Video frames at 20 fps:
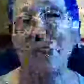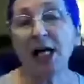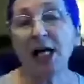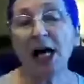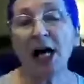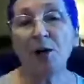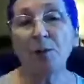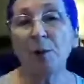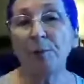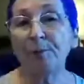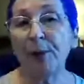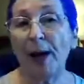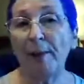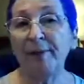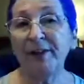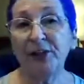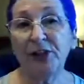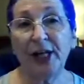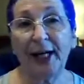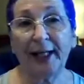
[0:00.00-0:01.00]
I will
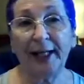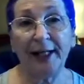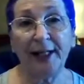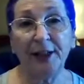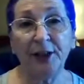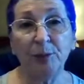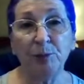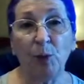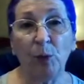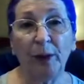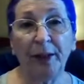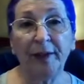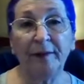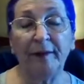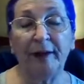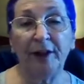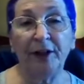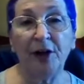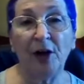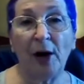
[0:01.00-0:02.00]
probably check in the morning,
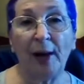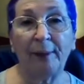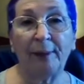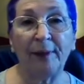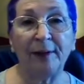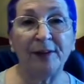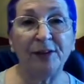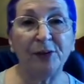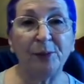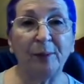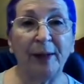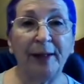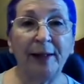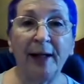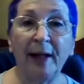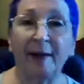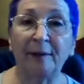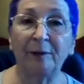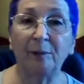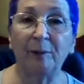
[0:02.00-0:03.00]
let you know how things
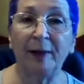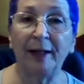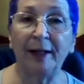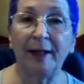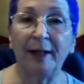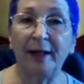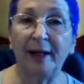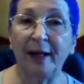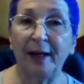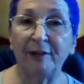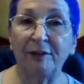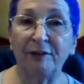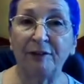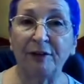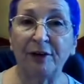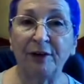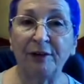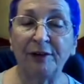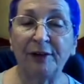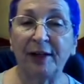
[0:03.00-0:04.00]
went on the way to
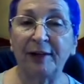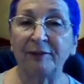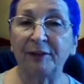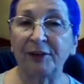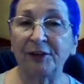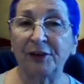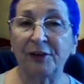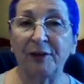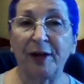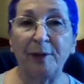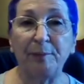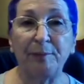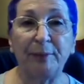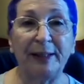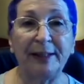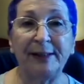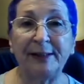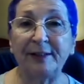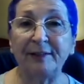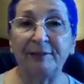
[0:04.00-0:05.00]
Denver. Denver's a great
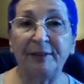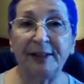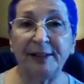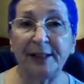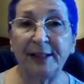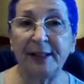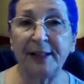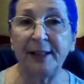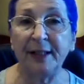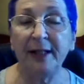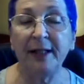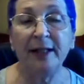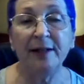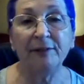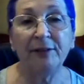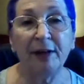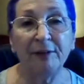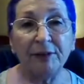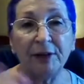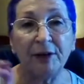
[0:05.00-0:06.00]
place to visit. If
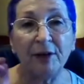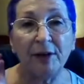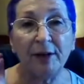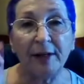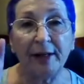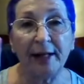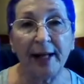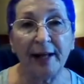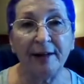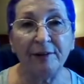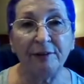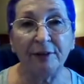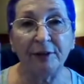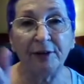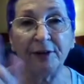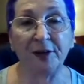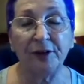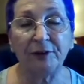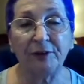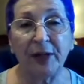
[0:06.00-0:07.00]
you ever go to
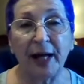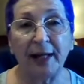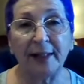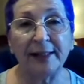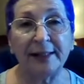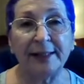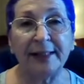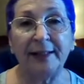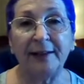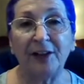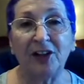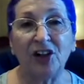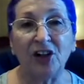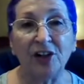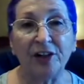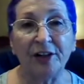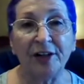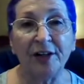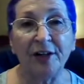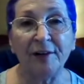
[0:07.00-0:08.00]
Denver, you've got to see the
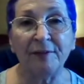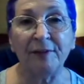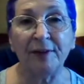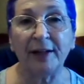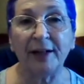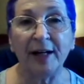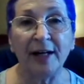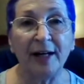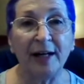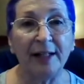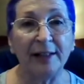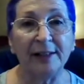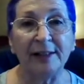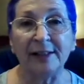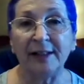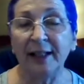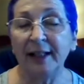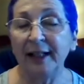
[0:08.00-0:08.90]
Garden of the Gods.